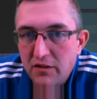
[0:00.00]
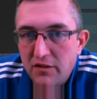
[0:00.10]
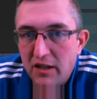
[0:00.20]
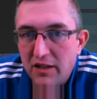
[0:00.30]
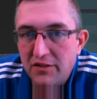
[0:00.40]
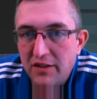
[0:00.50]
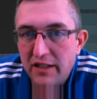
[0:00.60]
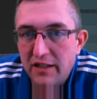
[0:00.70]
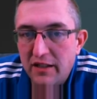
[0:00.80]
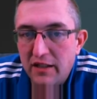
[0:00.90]
shall I
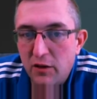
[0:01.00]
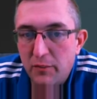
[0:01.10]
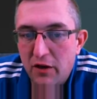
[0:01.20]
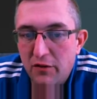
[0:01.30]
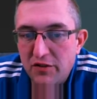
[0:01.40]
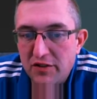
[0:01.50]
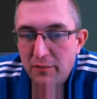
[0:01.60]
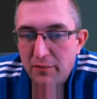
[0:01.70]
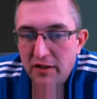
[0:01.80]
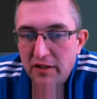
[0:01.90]
say, a little bit out of his
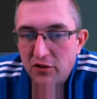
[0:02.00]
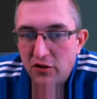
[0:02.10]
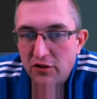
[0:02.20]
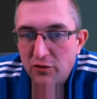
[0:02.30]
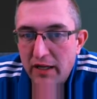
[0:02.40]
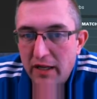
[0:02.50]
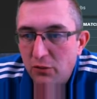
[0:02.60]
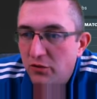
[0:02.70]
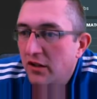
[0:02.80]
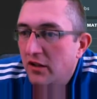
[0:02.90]
depth and he's on his way
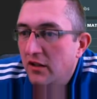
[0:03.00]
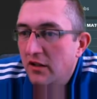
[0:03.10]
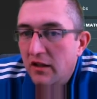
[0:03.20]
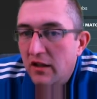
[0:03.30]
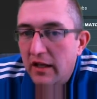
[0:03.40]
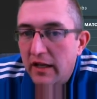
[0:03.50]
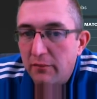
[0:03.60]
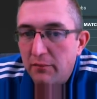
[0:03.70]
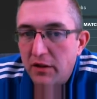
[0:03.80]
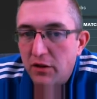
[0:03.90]
out.
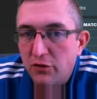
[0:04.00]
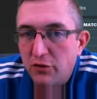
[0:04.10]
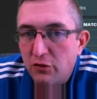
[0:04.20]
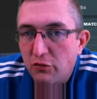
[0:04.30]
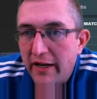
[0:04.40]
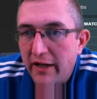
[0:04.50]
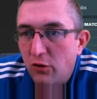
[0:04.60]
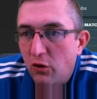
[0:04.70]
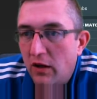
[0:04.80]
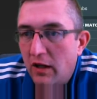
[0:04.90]
And also Ryan
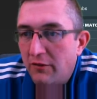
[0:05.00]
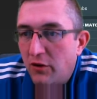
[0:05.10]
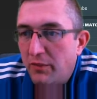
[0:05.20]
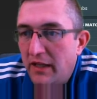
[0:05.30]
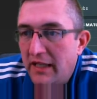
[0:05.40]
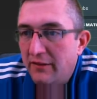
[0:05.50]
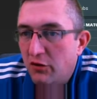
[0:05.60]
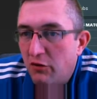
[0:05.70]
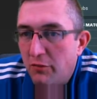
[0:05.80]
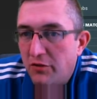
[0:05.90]
Hall. I've got plenty of
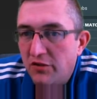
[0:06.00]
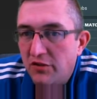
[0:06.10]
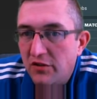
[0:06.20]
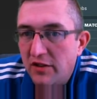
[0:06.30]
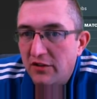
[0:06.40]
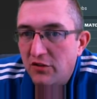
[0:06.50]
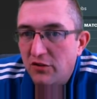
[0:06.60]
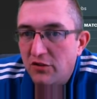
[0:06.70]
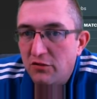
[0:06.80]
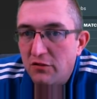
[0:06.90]
other options and he's on
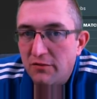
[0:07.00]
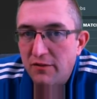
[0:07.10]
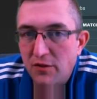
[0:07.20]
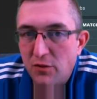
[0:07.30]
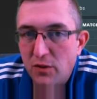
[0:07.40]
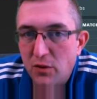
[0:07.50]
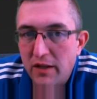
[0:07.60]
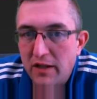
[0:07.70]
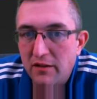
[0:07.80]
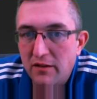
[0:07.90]
250 quid a
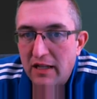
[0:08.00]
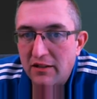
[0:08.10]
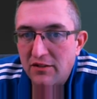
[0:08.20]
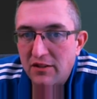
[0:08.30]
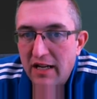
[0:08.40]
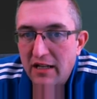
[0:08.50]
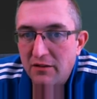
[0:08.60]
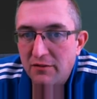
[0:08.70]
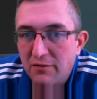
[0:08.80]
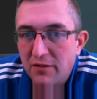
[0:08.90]
week. That's kind
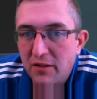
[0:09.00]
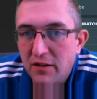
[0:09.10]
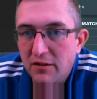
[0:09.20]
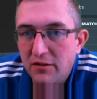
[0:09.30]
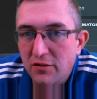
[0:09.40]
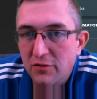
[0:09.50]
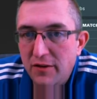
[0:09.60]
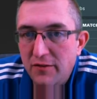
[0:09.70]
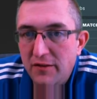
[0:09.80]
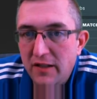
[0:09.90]
of
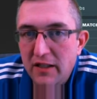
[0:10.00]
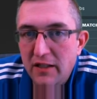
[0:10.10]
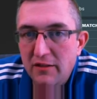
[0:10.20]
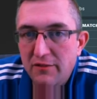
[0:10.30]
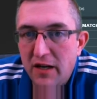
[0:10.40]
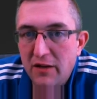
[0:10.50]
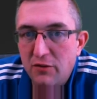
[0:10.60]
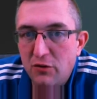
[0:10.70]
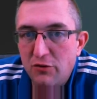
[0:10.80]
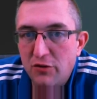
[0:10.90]
250,
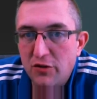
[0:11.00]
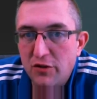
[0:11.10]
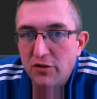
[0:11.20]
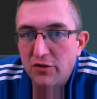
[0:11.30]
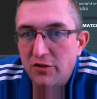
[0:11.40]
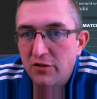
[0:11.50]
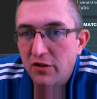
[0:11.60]
500,